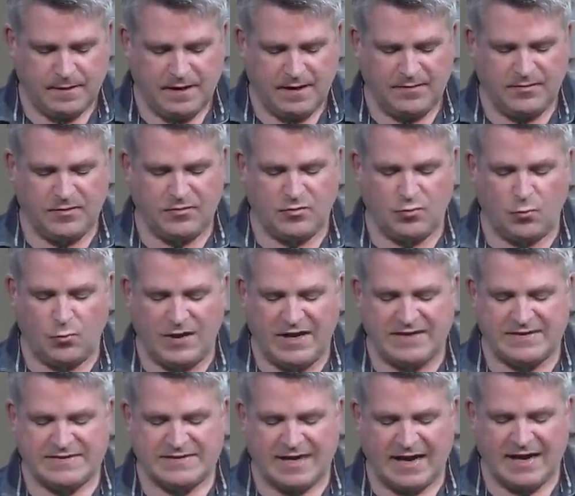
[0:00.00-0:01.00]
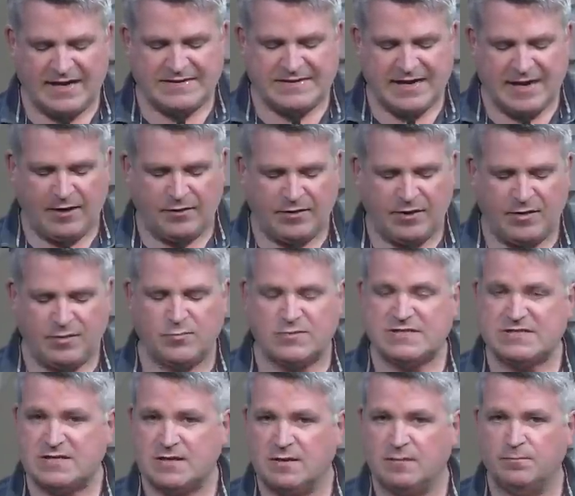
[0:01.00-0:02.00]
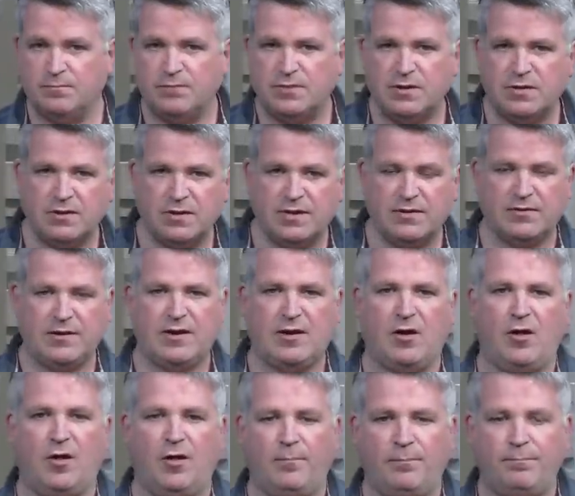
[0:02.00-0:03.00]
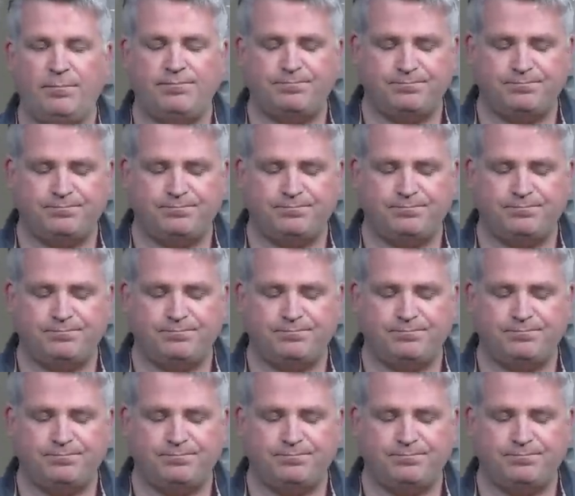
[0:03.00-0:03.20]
And then the wind died down and it was completely calm.